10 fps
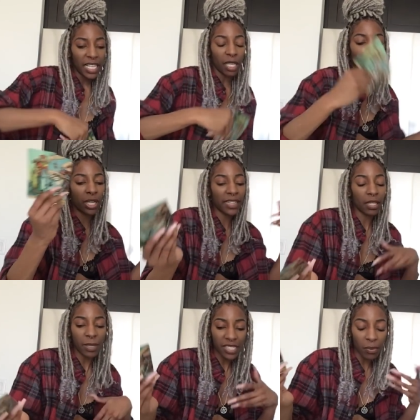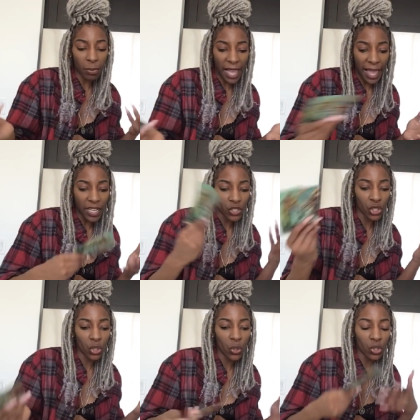and putting them into bags,
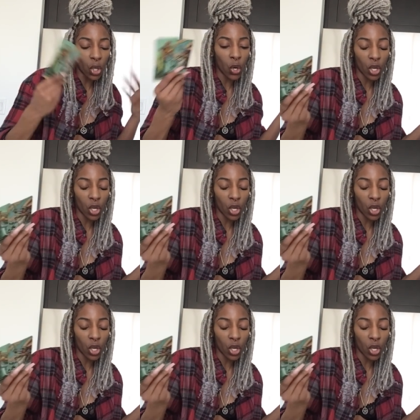shoes,